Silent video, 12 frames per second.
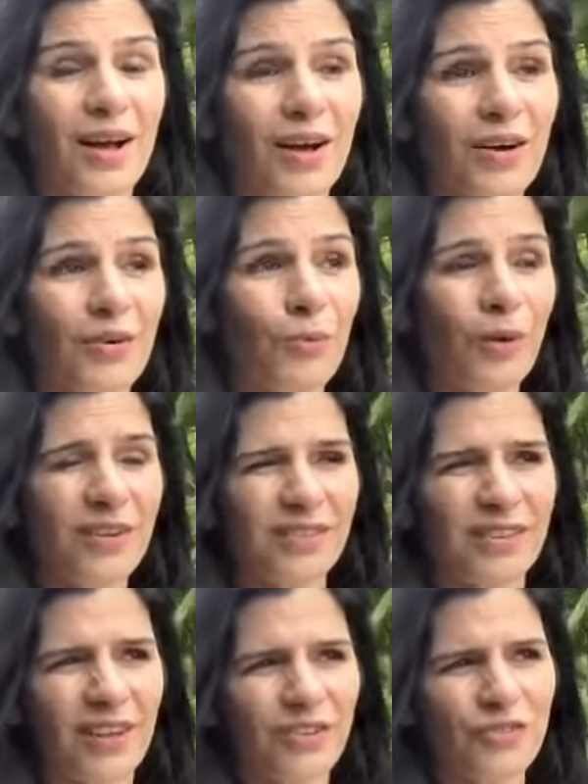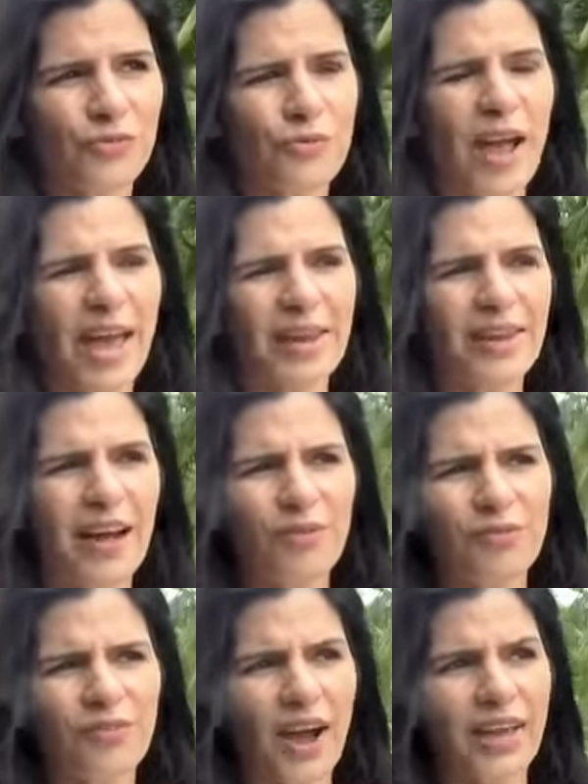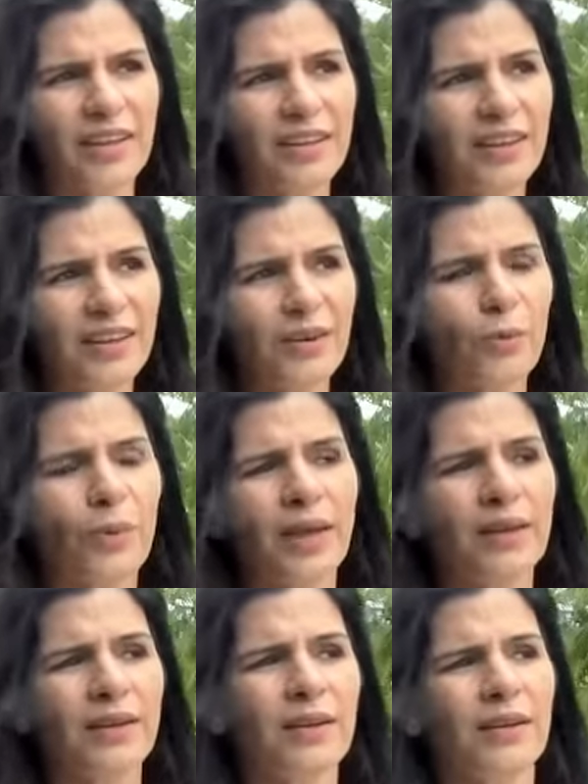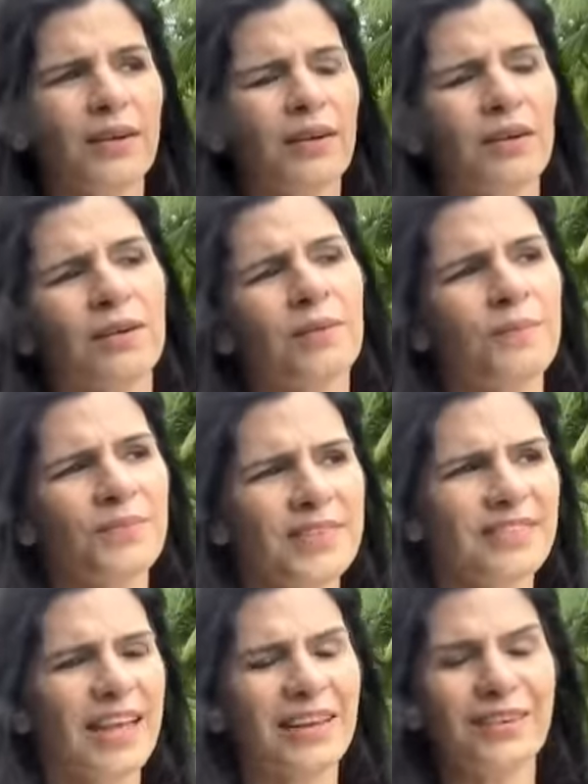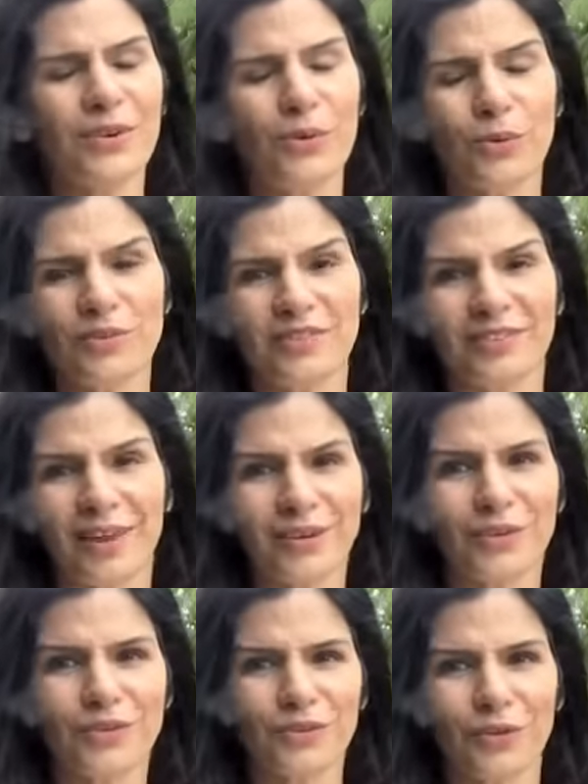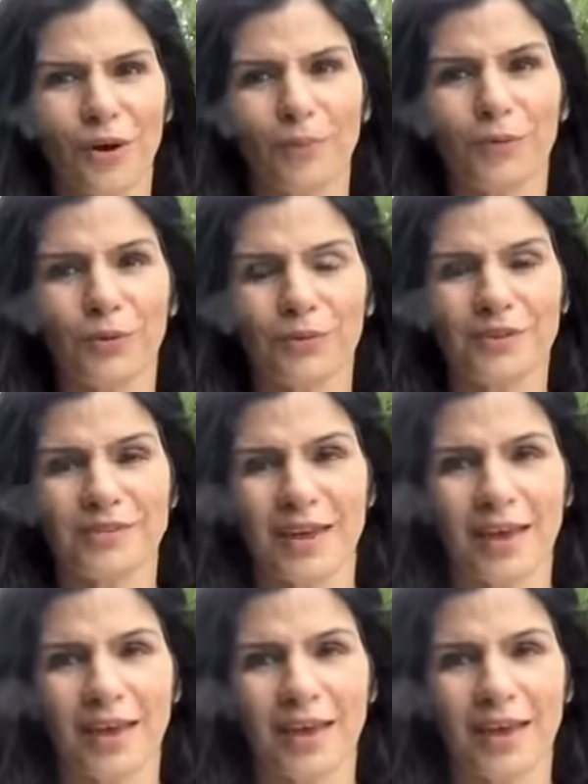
Uh, what is it that you do? And now, finally, when uh, Saturn goes direct in Scorpio this